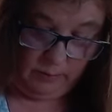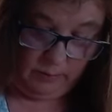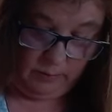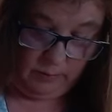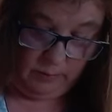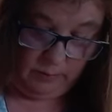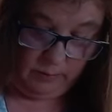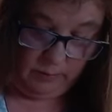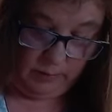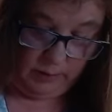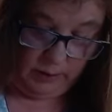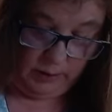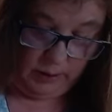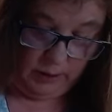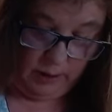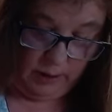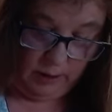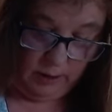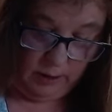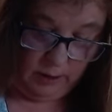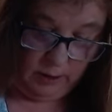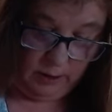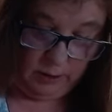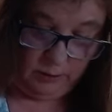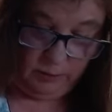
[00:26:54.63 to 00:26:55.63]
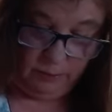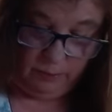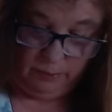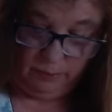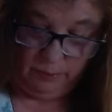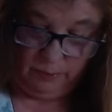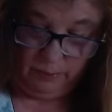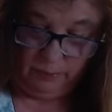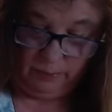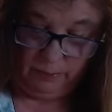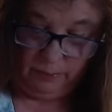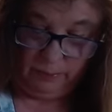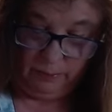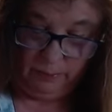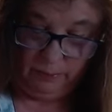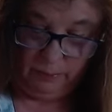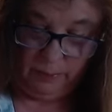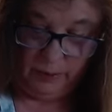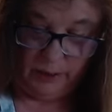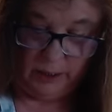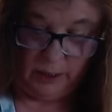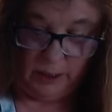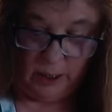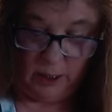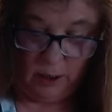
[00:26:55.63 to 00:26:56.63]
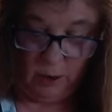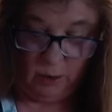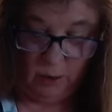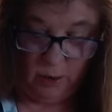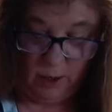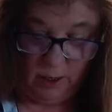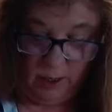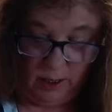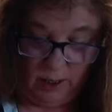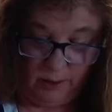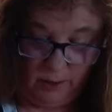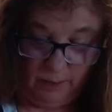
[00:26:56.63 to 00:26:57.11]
Oh my gosh. But you know what?